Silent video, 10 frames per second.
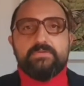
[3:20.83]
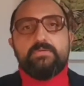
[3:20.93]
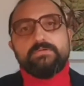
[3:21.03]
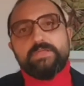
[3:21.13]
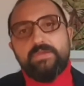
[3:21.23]

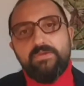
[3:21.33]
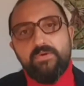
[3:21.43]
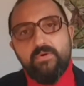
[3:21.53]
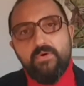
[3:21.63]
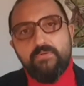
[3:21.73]
on the
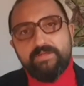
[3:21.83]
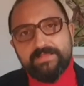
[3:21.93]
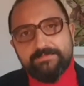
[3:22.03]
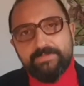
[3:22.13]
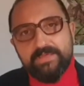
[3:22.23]
curve
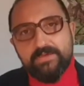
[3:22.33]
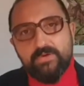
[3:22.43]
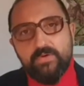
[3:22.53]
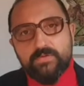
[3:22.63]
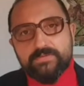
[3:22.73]
is being
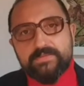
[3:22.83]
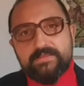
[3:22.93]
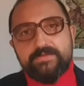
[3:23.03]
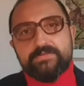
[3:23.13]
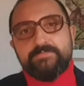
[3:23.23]

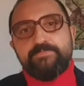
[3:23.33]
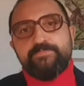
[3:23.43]
considered.